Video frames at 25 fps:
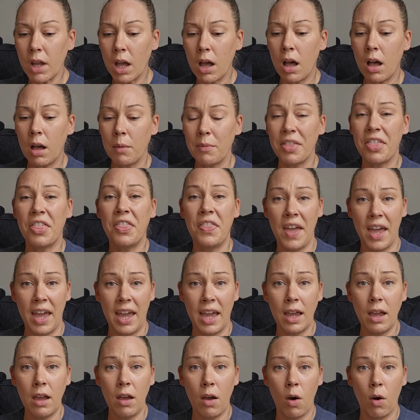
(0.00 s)
um,
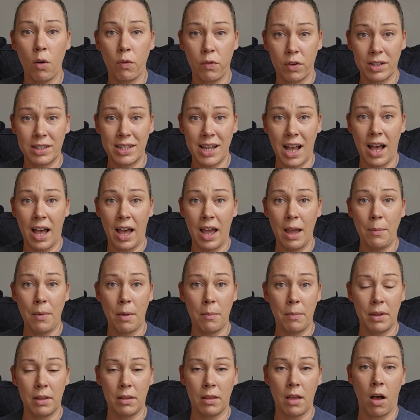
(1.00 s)
thing over time. I
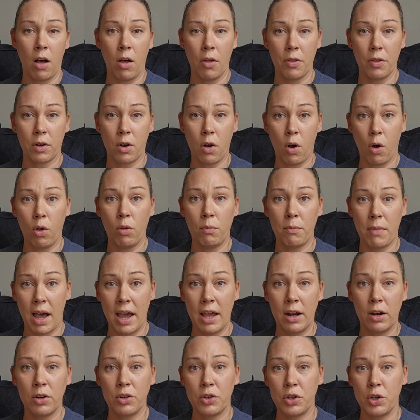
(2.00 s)
mean, all the coal
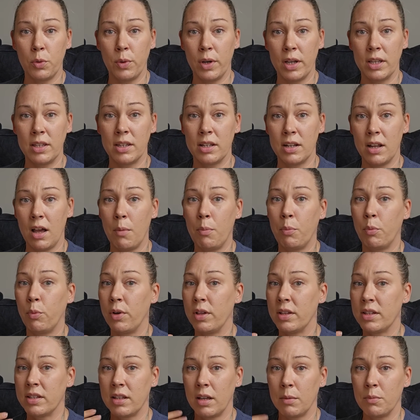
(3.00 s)
miners who ended up
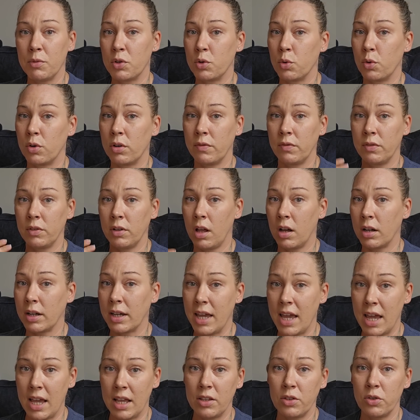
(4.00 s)
with some sort of lung
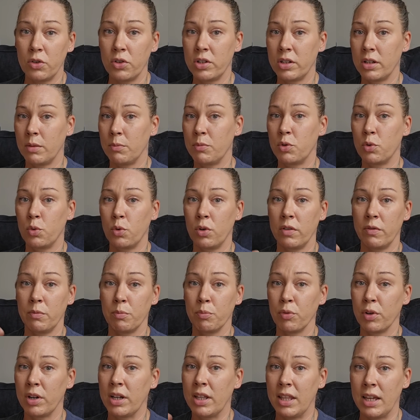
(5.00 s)
cancer, some sort of
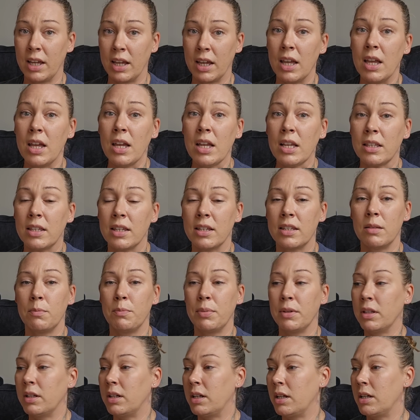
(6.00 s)
breathing
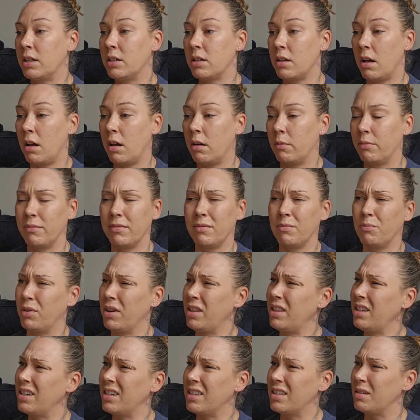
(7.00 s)
disabilities, uh,
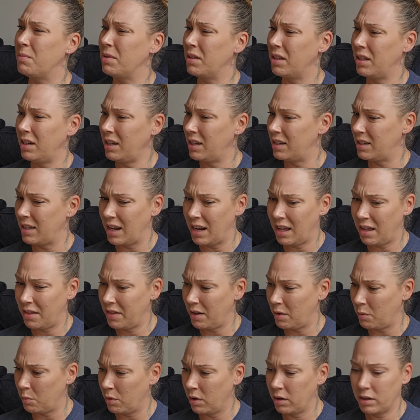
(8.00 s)
breathing disability, is that how
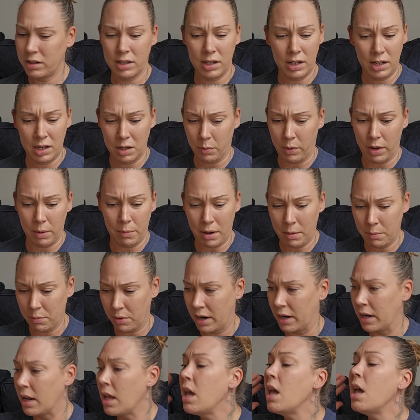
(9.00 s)
that works? Anyway, my
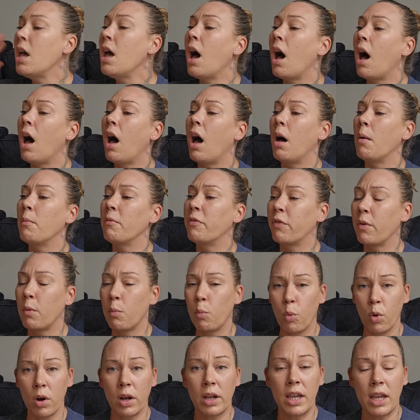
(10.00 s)
brain. Um,
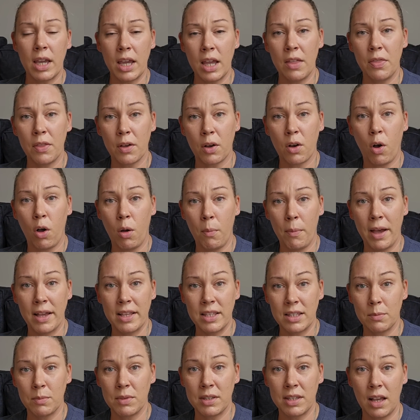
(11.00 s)
from working in the coal
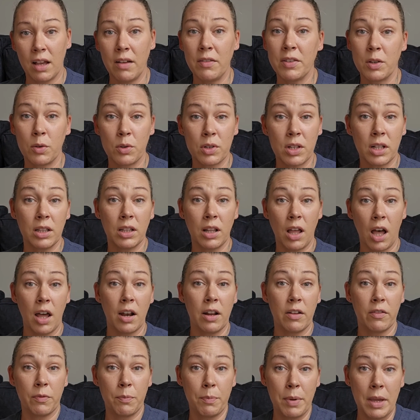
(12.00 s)
mines themselves, there was a
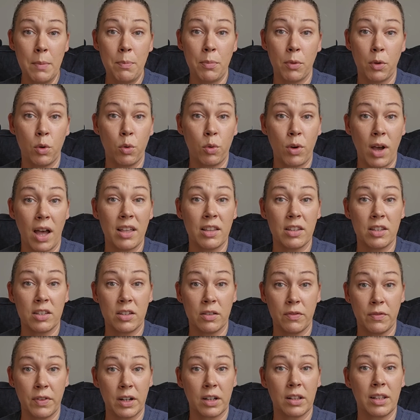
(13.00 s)
lot of people who got
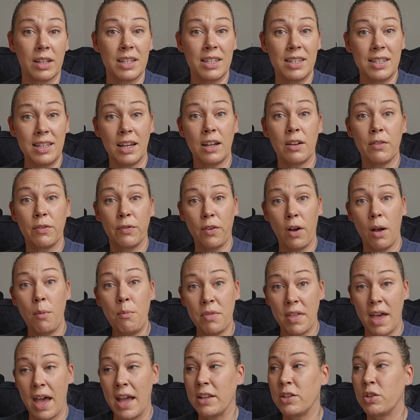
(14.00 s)
severely sick
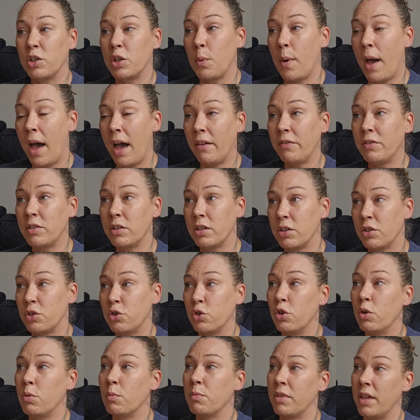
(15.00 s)
from that. So you have to
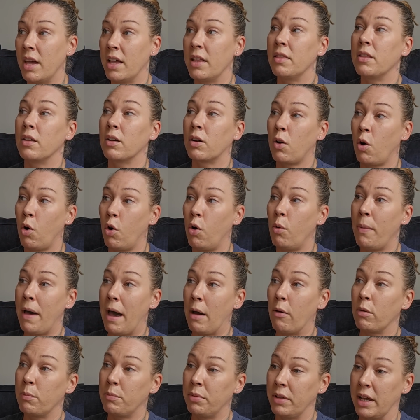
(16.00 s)
assume that the coal
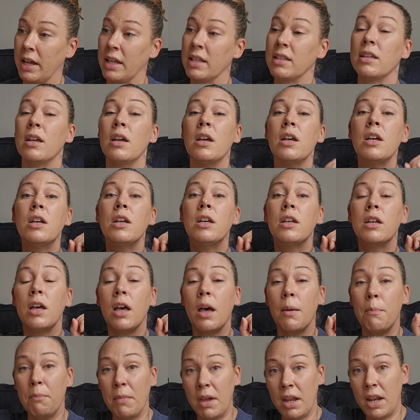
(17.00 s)
power plants
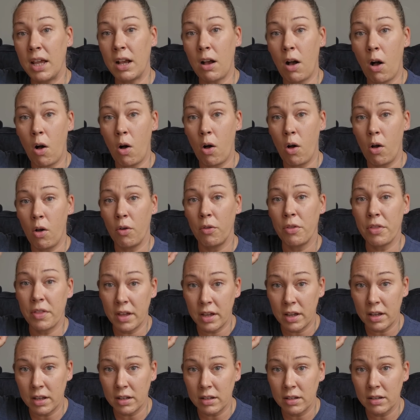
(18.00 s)
emitting all
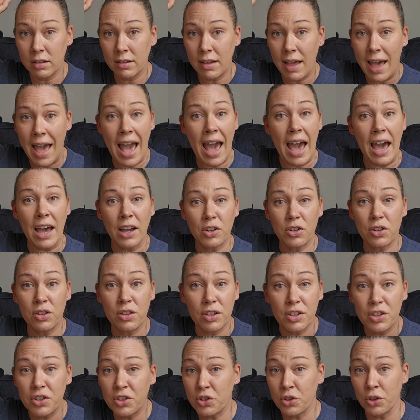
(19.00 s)
the ash,
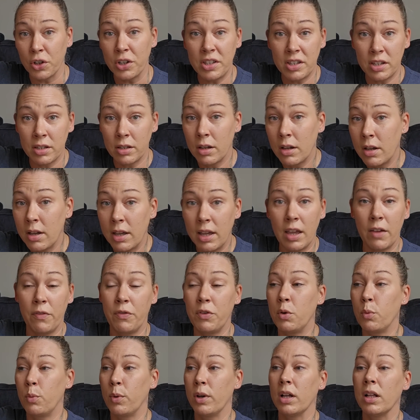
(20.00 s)
the soot, if
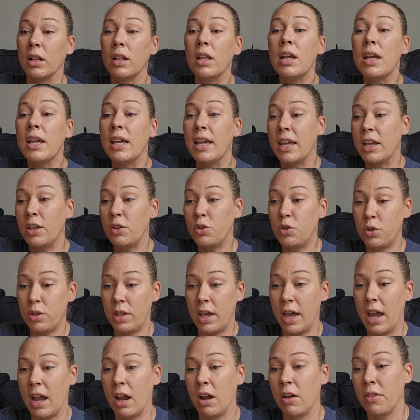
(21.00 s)
you will, into
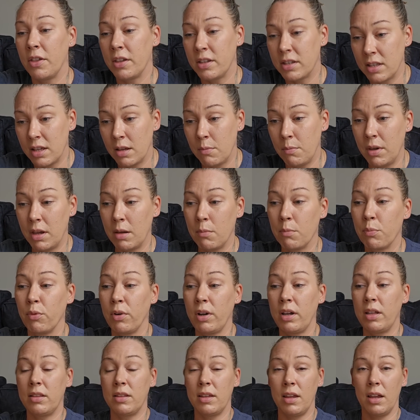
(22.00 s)
the air that's then being
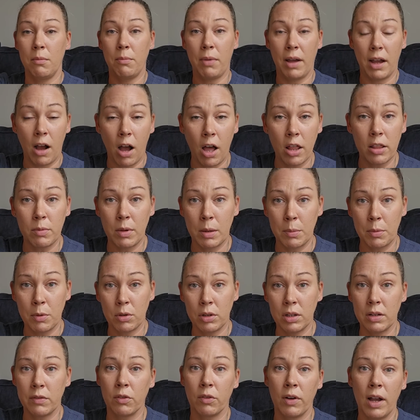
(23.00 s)
breathed in by all the people
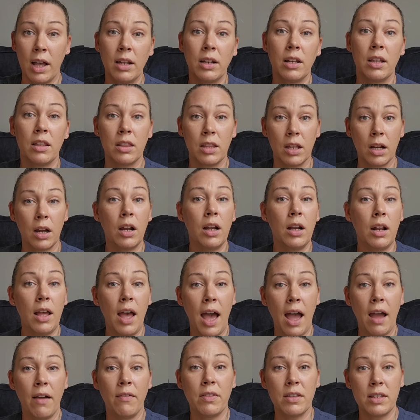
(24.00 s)
who live around it, they're going to
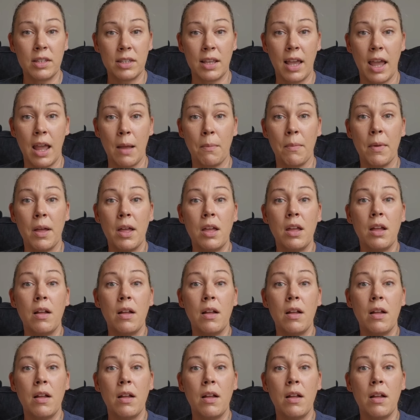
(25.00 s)
have the same